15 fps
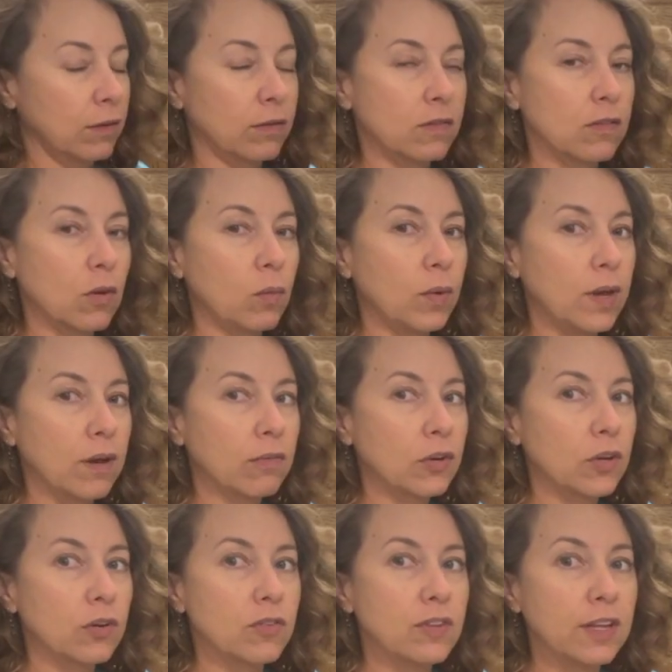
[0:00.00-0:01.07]
So whenever
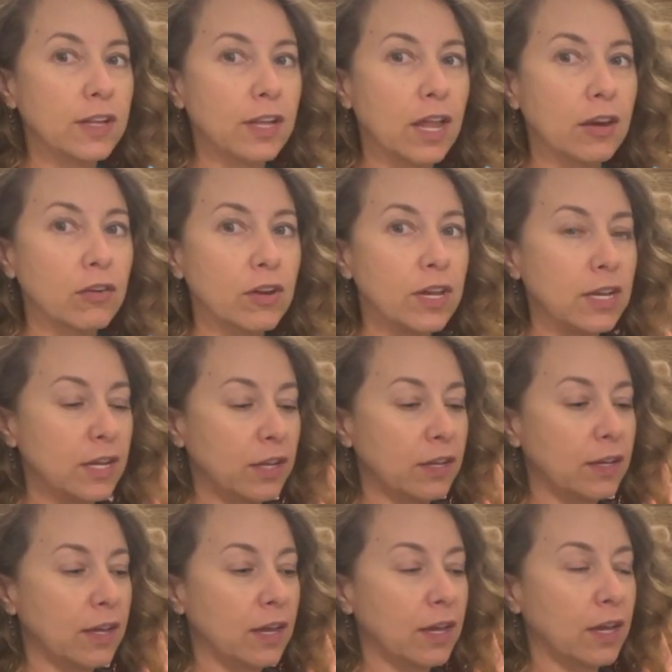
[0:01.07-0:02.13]
you're
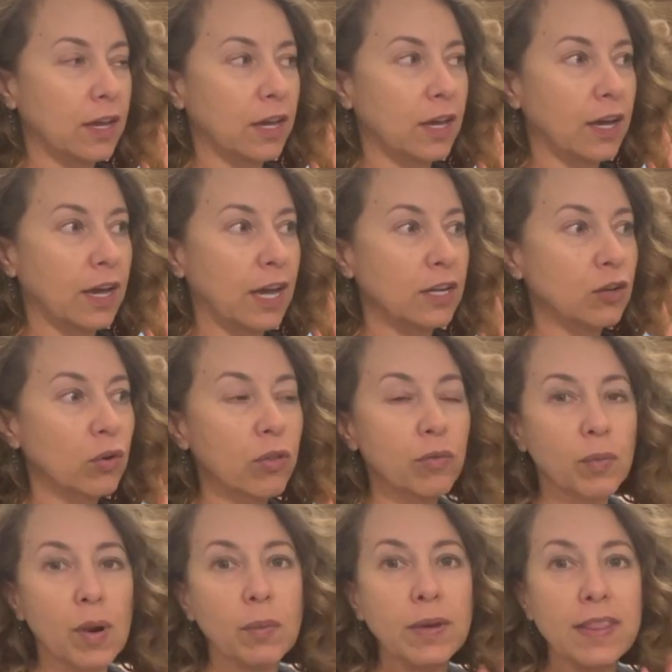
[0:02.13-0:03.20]
decluttering and you're
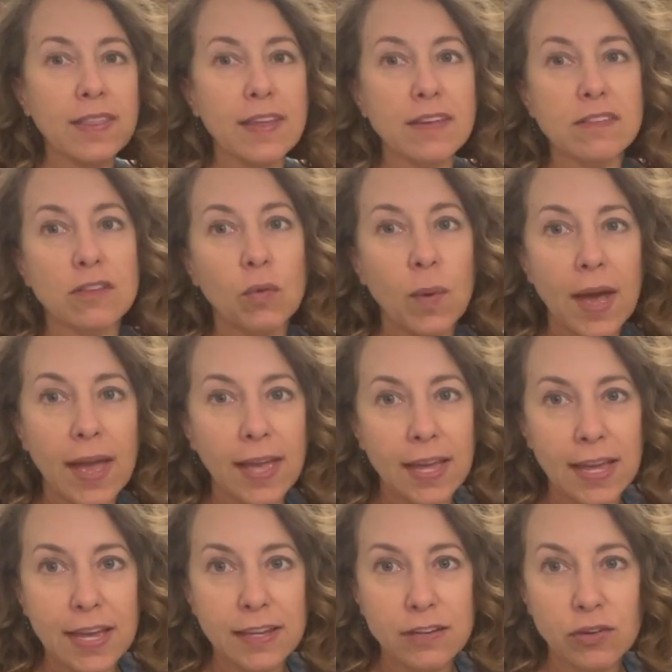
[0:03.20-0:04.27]
throwing things
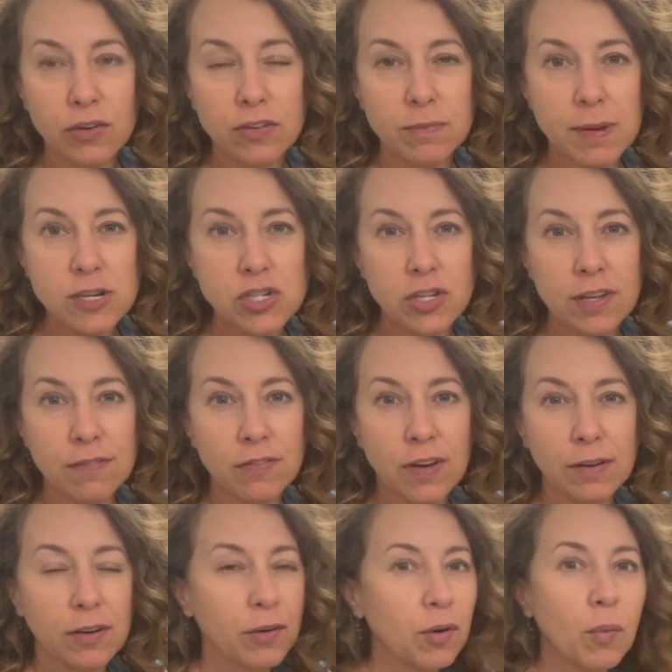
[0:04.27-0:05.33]
away, and you're especially,
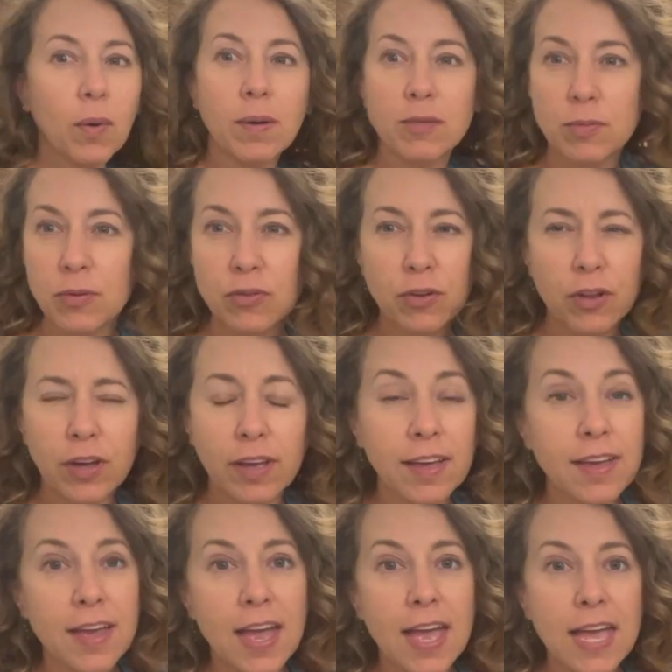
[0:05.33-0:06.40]
I don't know where I'm supposed to look,
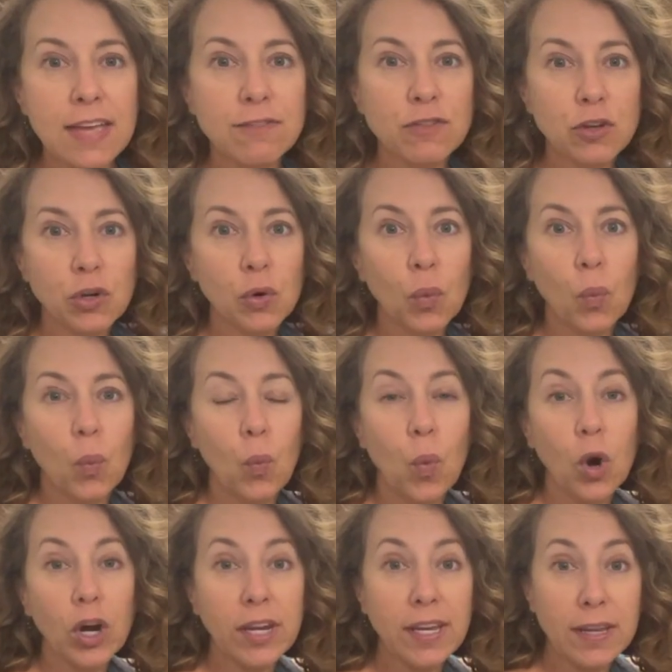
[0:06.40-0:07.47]
if you're
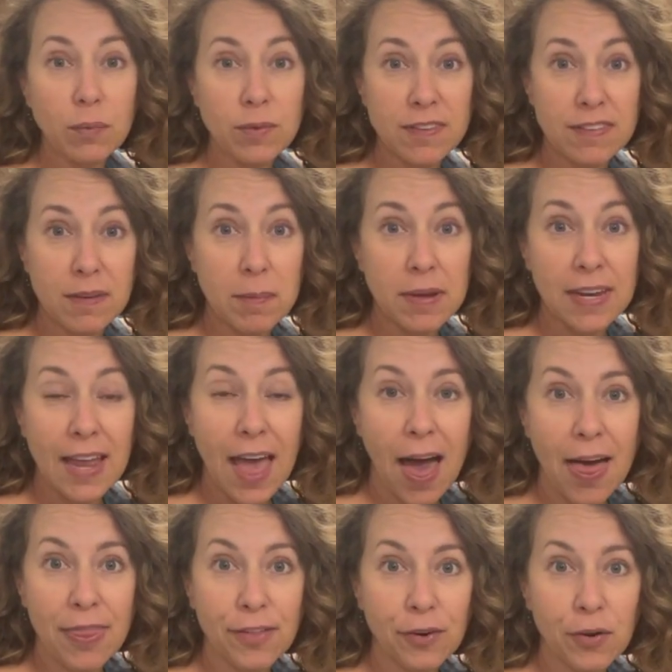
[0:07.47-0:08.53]
working with somebody
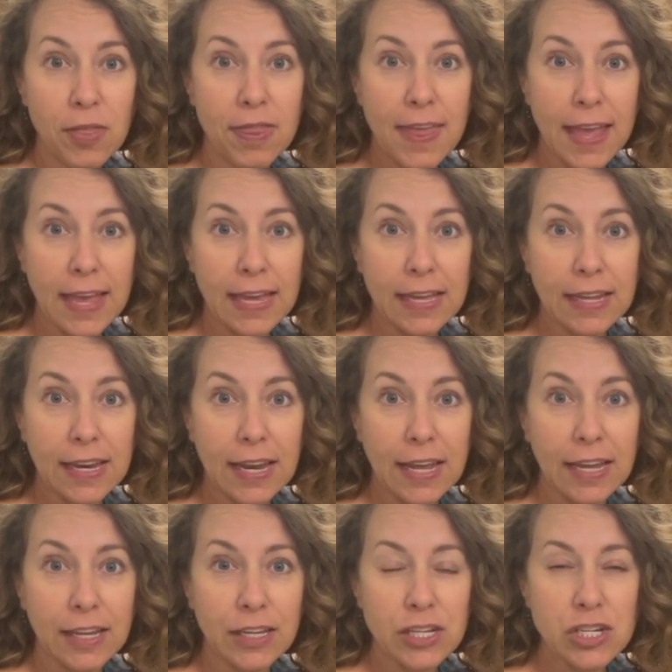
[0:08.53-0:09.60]
other than
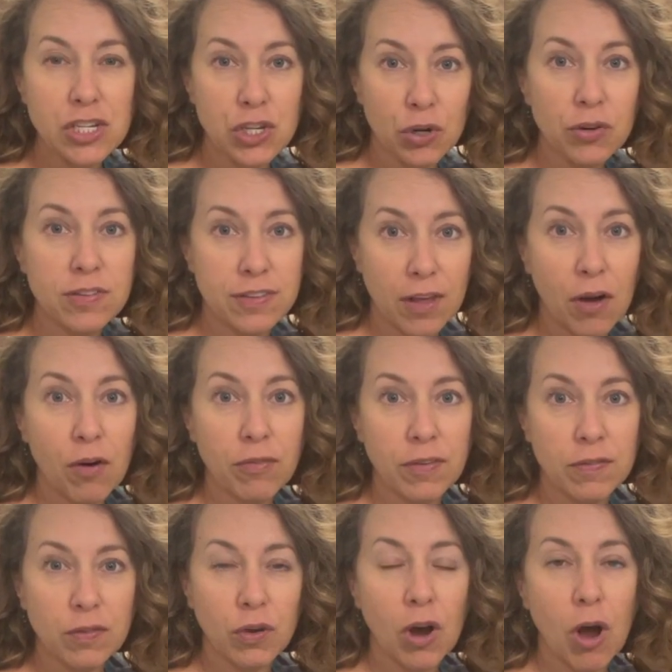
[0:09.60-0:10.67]
yourself,
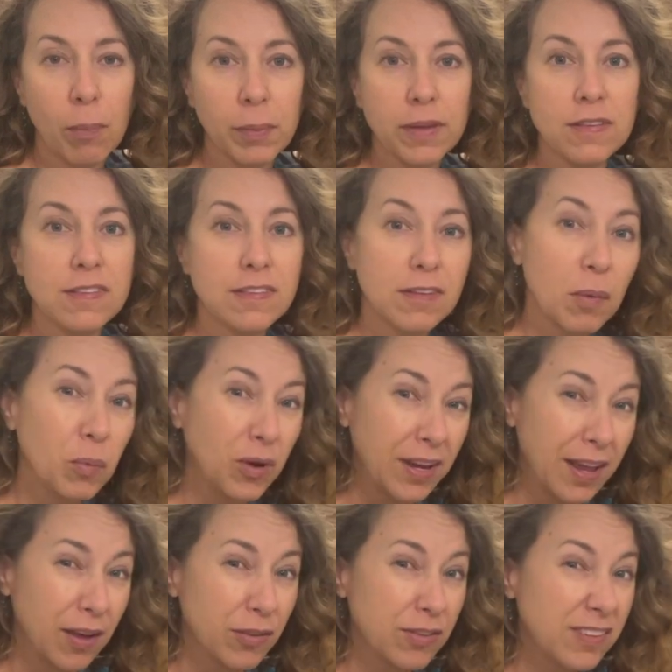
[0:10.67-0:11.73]
if you're helping someone
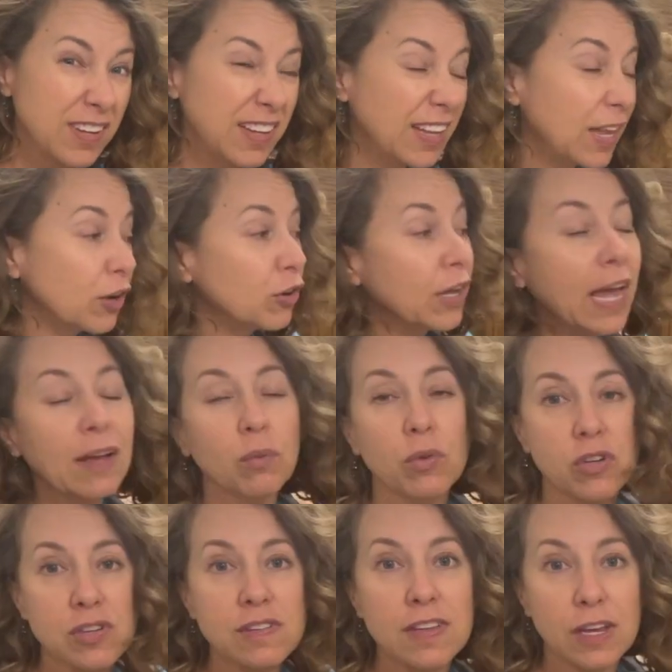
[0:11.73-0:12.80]
else declutter, like we'll
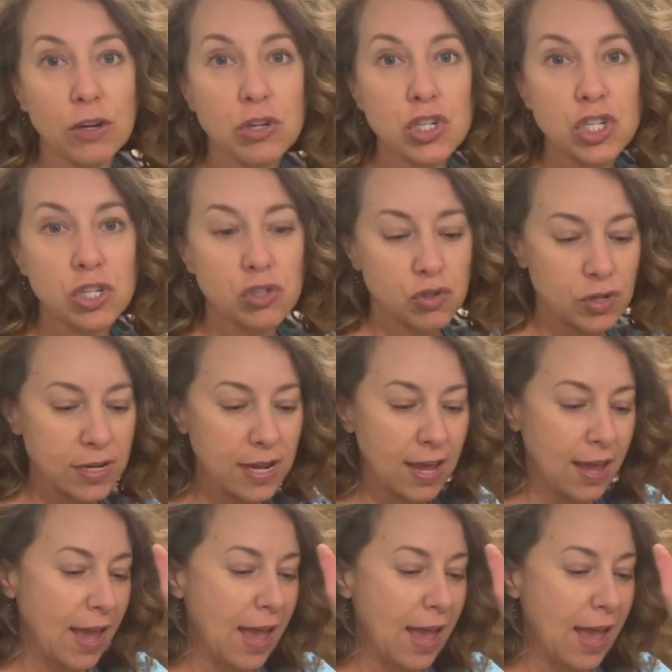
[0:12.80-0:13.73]
just say your children,